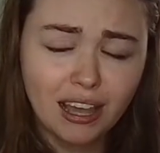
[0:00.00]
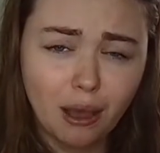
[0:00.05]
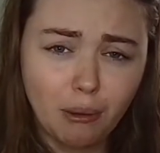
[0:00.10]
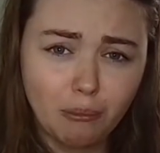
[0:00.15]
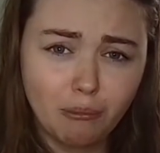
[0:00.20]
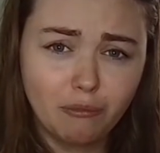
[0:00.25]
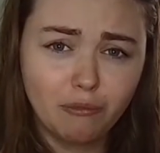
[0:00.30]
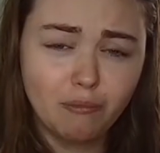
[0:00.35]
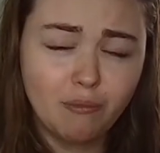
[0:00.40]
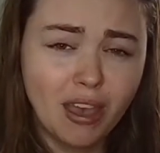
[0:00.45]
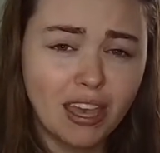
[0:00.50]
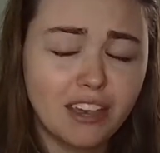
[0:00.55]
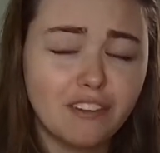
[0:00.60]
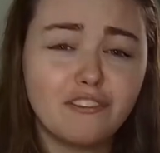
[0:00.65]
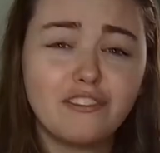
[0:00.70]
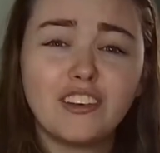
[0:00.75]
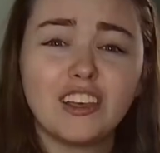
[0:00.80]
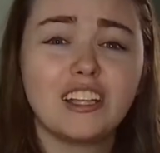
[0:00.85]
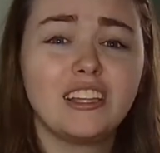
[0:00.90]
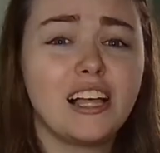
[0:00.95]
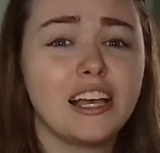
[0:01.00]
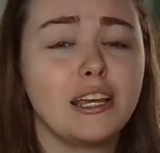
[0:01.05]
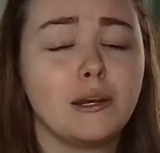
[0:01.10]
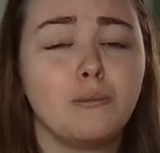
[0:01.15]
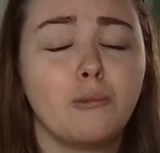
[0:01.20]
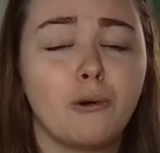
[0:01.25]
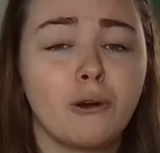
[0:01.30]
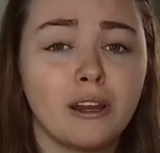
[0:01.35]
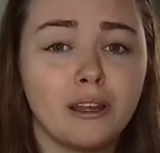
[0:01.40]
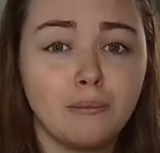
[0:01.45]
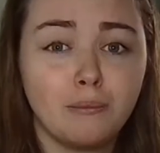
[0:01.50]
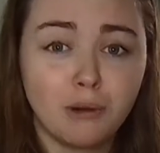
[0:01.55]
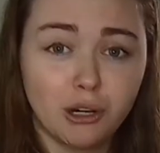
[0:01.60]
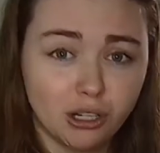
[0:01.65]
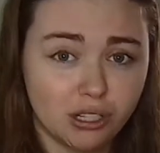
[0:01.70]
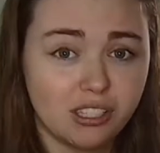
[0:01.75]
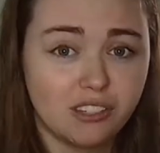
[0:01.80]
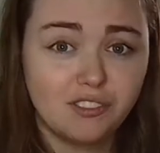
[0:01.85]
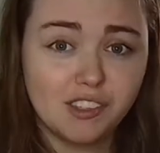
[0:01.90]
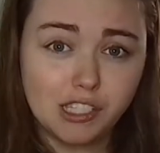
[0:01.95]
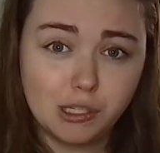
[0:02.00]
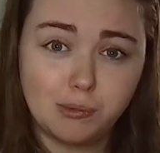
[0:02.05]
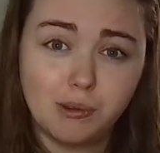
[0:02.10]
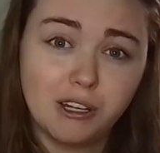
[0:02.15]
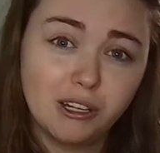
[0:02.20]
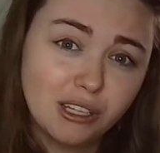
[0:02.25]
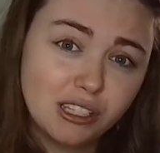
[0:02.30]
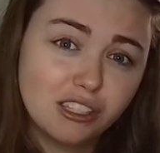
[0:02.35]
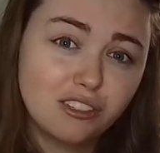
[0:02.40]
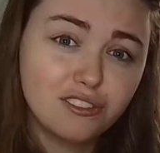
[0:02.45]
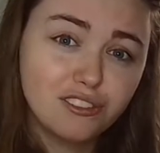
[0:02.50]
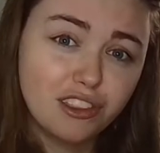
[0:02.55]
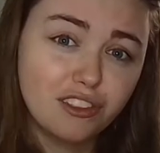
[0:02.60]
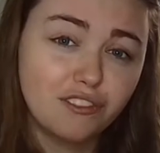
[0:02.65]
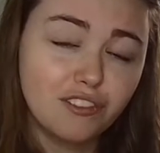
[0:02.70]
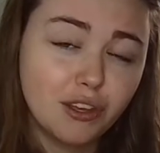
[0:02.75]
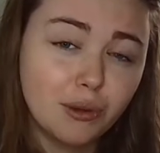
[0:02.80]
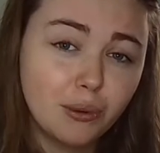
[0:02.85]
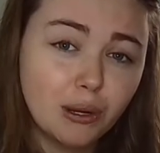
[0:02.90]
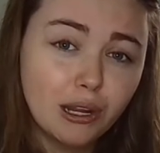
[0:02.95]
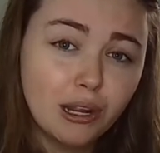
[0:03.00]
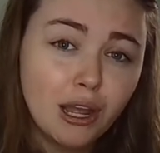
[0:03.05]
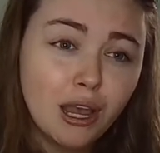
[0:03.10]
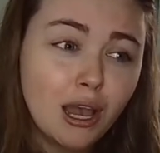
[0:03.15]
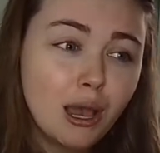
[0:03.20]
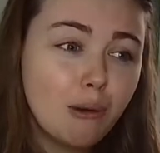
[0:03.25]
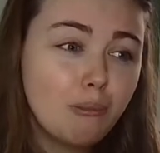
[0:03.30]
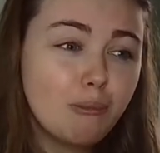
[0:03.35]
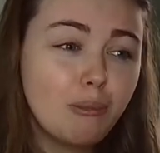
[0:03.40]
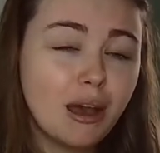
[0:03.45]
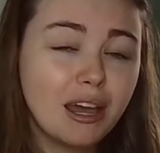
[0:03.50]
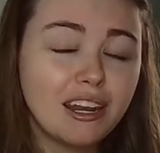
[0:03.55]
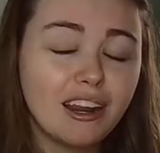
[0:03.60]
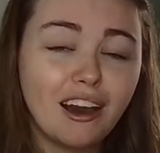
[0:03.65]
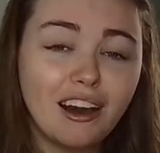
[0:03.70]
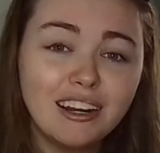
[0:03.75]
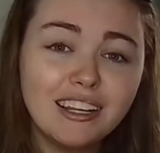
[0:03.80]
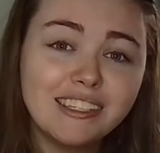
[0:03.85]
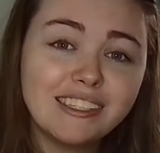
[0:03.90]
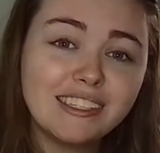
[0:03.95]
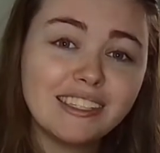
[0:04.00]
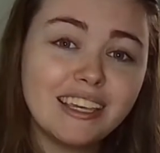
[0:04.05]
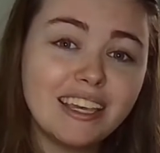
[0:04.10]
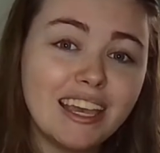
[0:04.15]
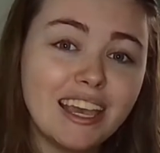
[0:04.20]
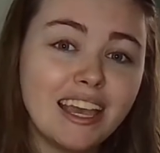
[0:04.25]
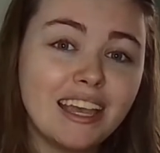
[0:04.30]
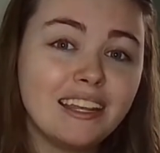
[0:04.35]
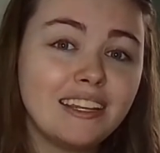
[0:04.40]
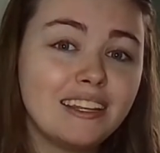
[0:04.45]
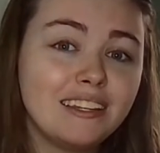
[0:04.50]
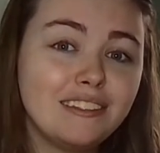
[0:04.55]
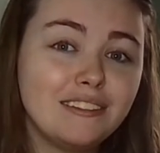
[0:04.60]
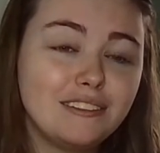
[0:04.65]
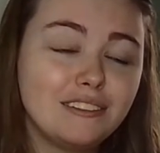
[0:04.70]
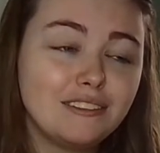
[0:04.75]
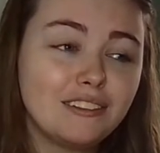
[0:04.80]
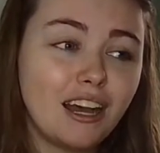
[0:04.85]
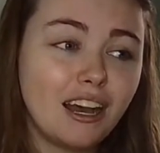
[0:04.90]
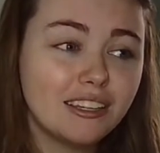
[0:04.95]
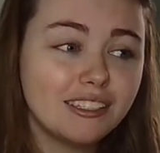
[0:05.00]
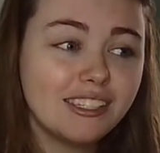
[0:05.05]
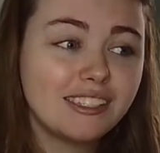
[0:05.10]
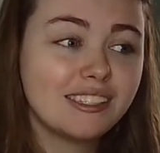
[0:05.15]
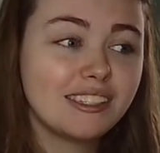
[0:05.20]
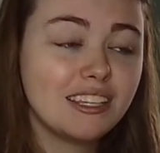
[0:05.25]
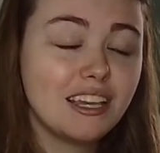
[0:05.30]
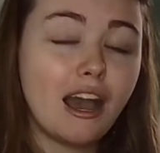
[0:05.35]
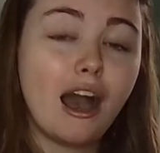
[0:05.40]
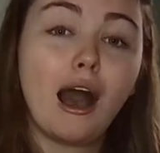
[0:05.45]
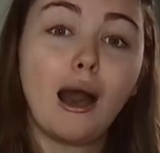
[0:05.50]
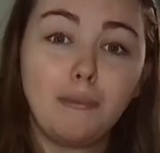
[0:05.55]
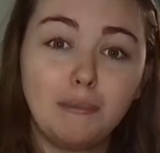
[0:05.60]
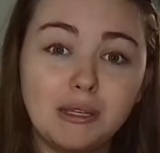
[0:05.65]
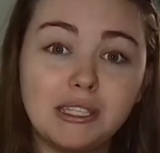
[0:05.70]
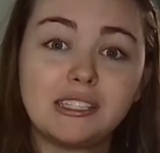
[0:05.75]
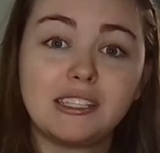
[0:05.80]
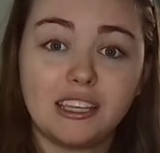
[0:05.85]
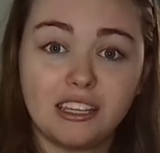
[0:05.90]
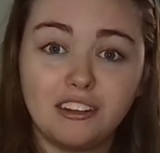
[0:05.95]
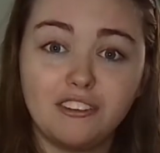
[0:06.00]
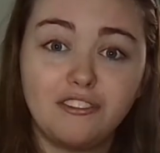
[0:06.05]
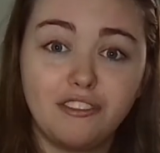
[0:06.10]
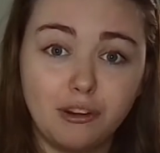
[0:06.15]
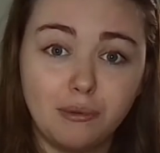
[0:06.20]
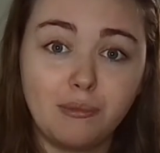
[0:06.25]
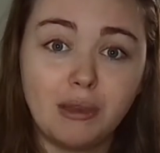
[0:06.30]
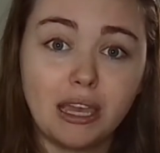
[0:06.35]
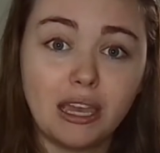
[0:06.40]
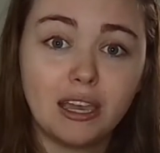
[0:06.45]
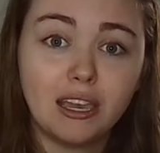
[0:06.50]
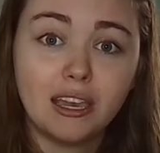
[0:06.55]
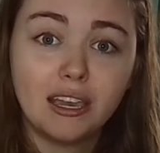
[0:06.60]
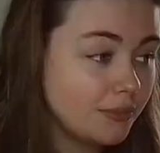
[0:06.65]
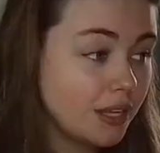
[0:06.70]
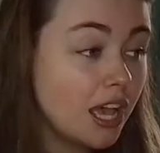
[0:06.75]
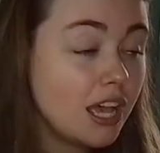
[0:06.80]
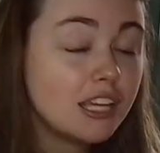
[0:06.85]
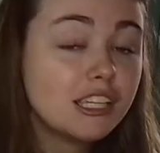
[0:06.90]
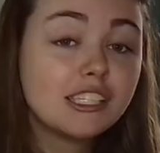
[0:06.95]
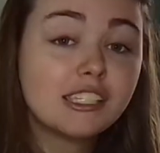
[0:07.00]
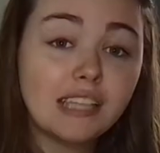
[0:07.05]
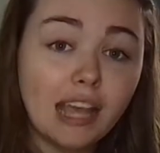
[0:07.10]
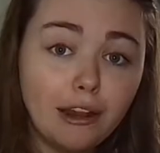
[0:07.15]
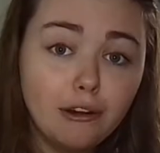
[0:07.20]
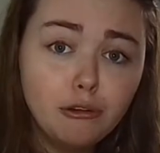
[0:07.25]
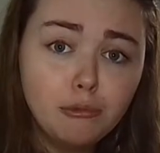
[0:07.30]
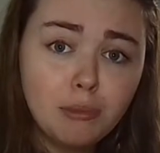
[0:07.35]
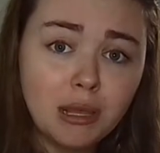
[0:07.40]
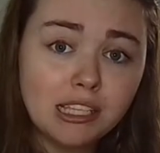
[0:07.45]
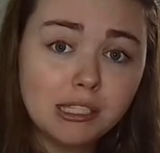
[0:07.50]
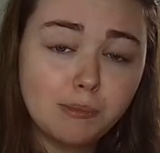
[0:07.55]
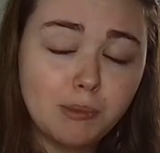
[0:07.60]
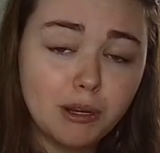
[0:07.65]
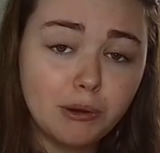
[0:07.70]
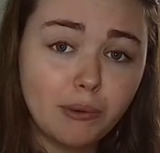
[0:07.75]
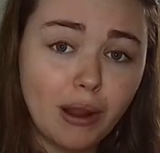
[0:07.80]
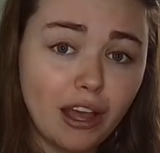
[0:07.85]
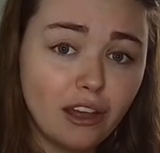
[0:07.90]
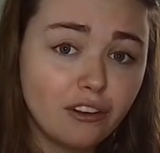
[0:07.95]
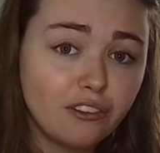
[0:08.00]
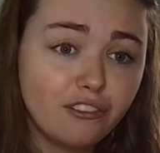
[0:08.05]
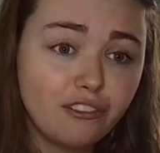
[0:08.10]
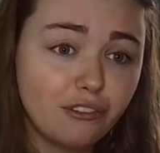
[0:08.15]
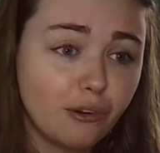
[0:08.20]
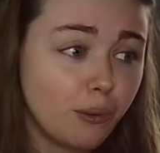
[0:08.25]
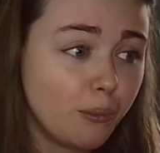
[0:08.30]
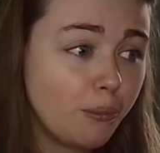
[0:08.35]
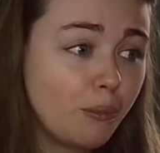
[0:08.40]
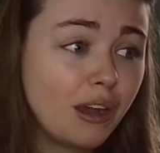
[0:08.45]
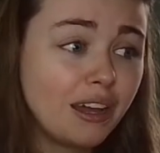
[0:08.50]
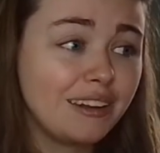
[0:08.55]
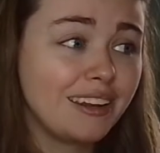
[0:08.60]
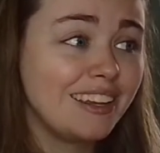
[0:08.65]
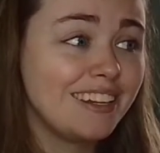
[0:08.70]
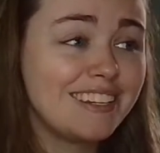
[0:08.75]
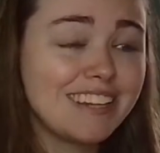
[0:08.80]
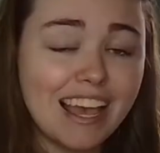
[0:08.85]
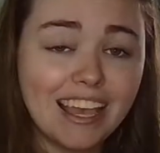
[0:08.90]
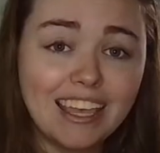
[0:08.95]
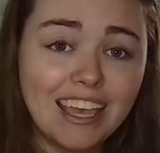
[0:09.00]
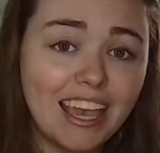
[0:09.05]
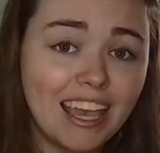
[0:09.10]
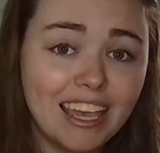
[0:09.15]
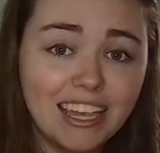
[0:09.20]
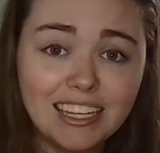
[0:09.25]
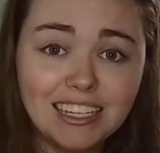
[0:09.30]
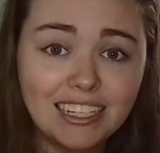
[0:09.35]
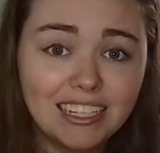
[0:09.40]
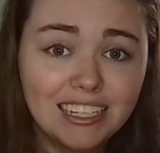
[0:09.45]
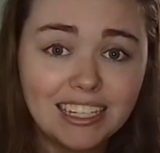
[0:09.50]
make it feel like a more immersive experience for the viewer, but honestly, it causes the opposite for me. Skyrim has been around for, a decade?